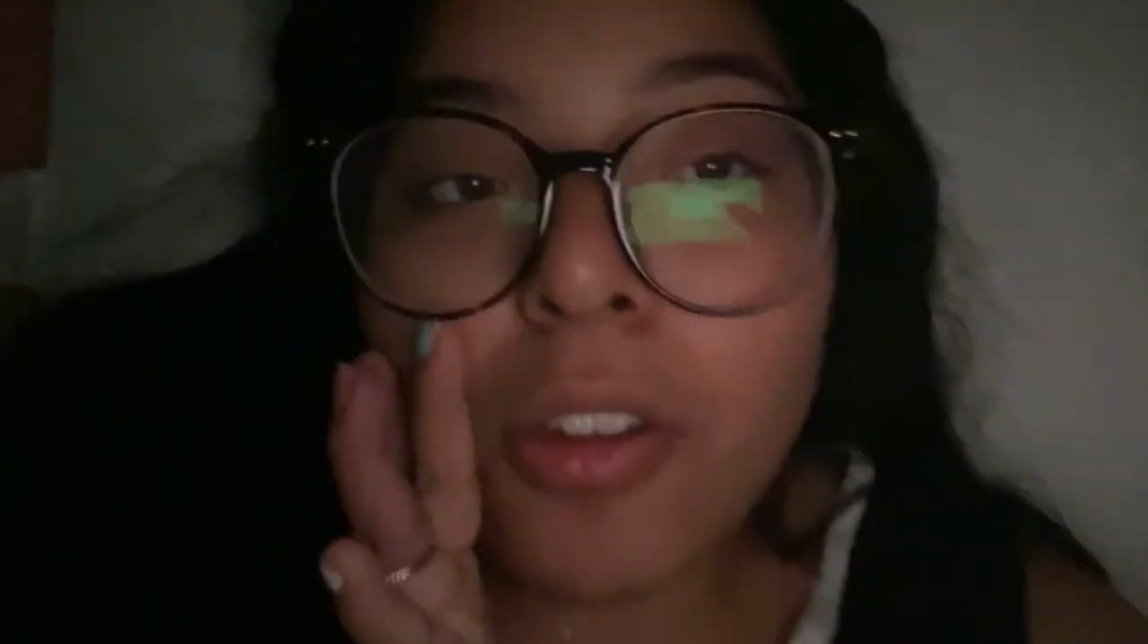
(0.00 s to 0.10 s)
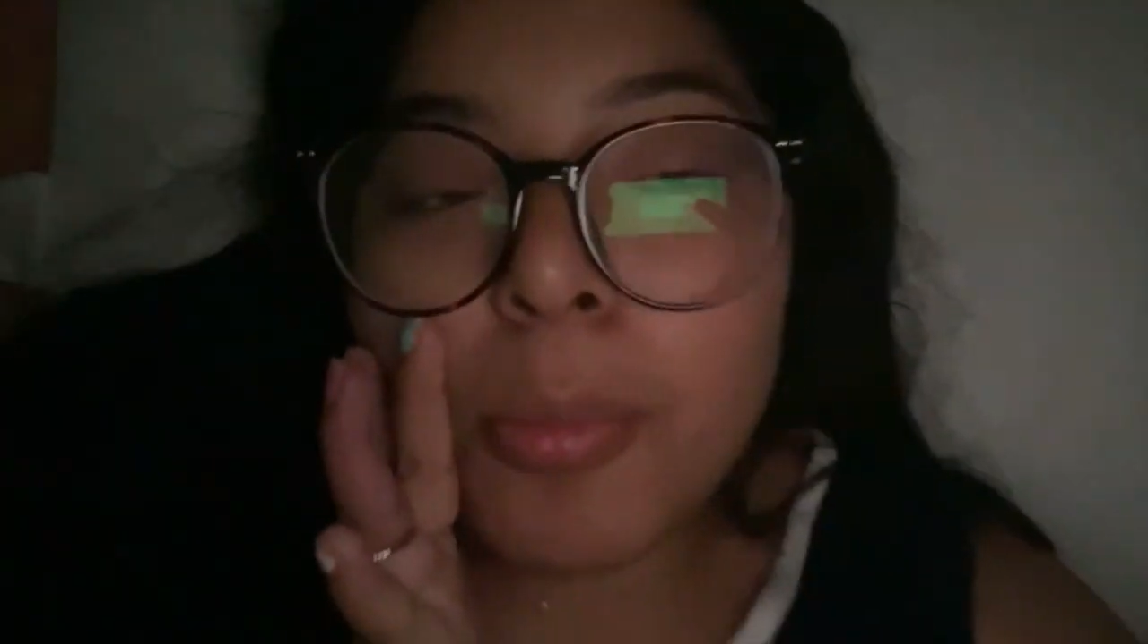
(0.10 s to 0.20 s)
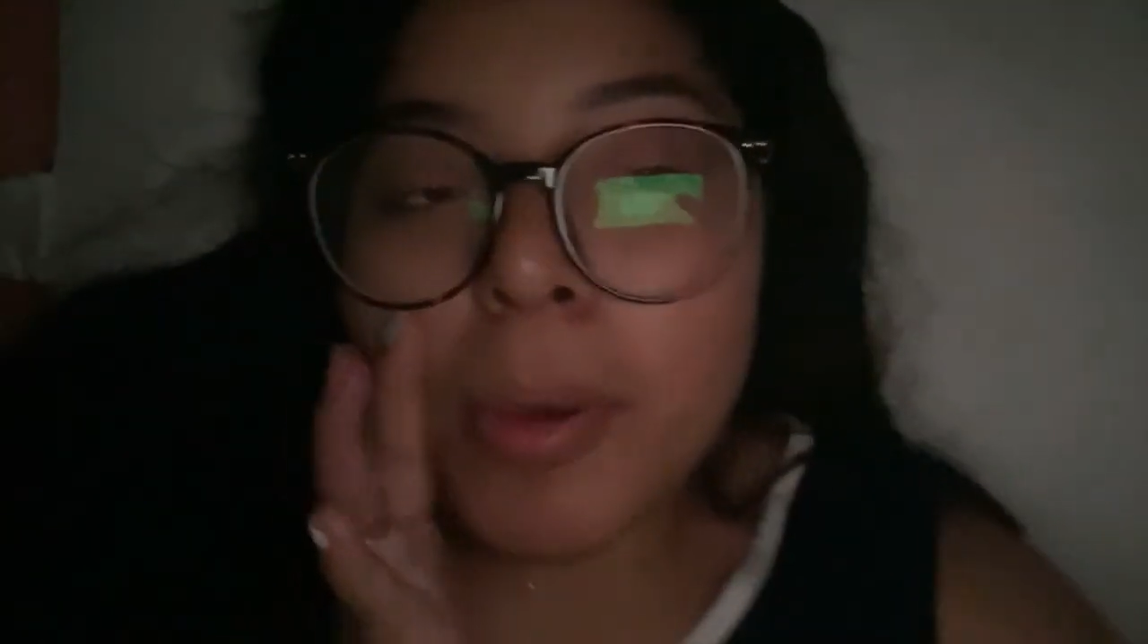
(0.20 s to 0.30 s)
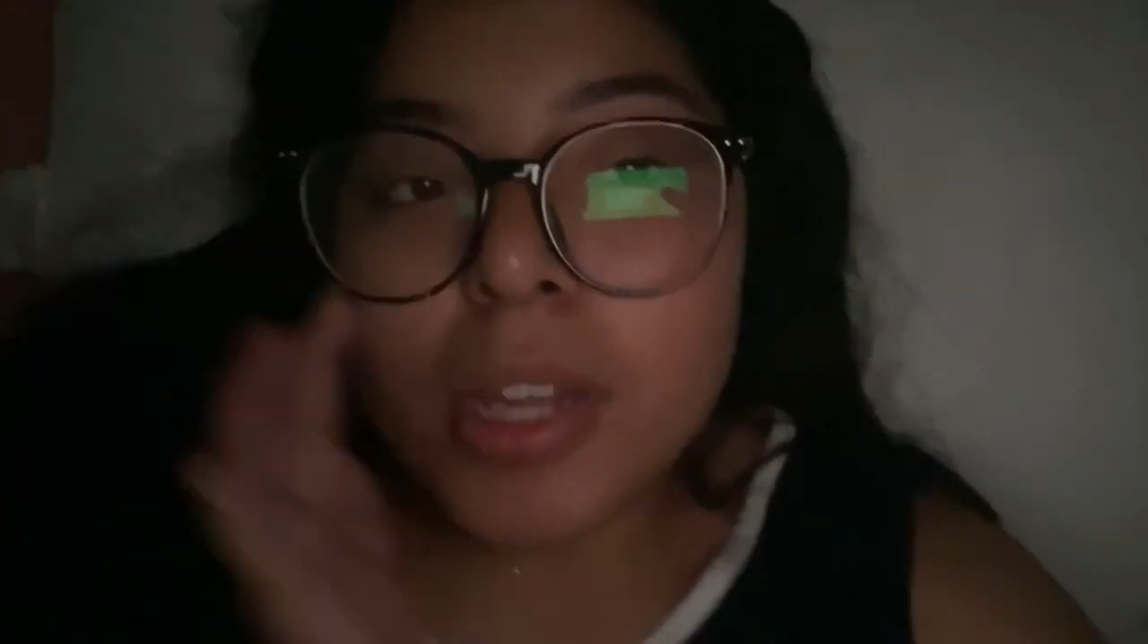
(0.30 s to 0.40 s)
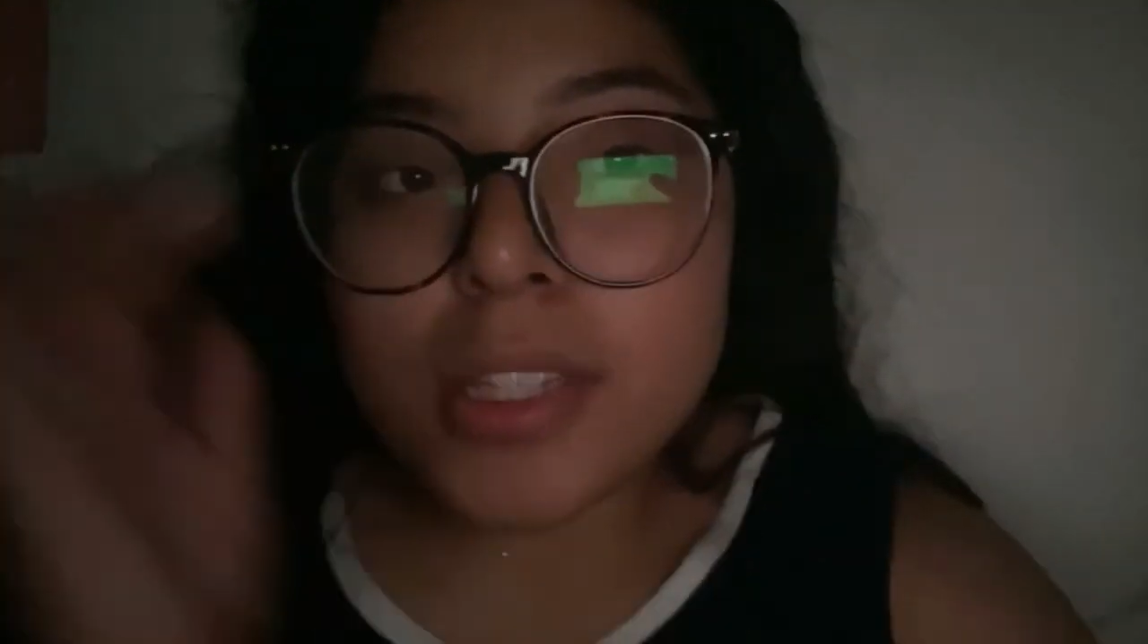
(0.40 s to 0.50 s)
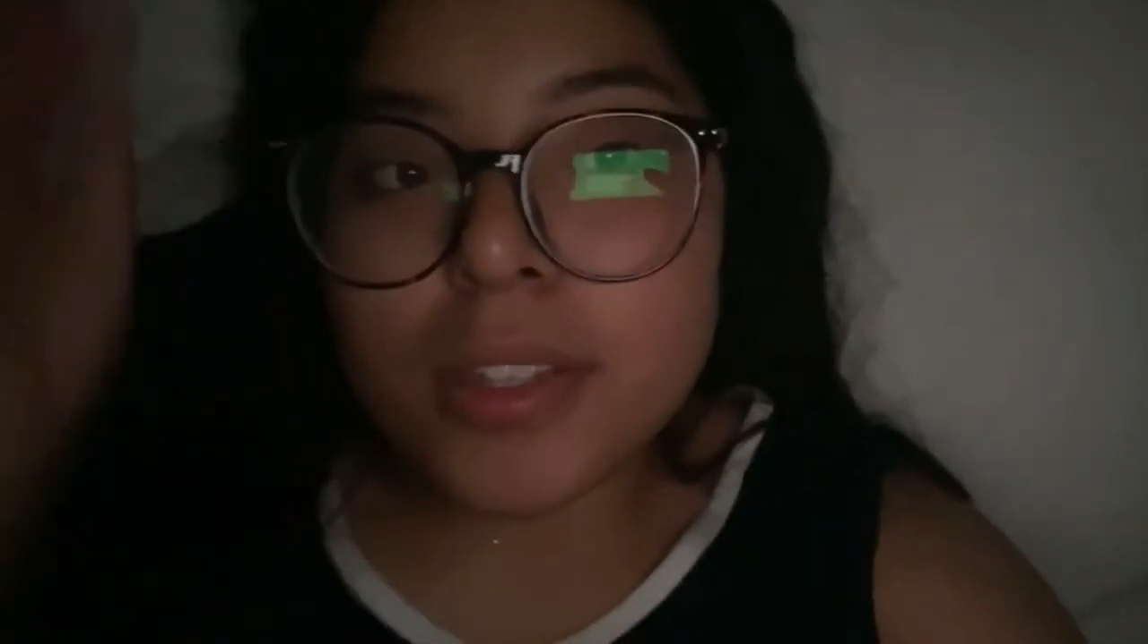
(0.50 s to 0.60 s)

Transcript: everybody's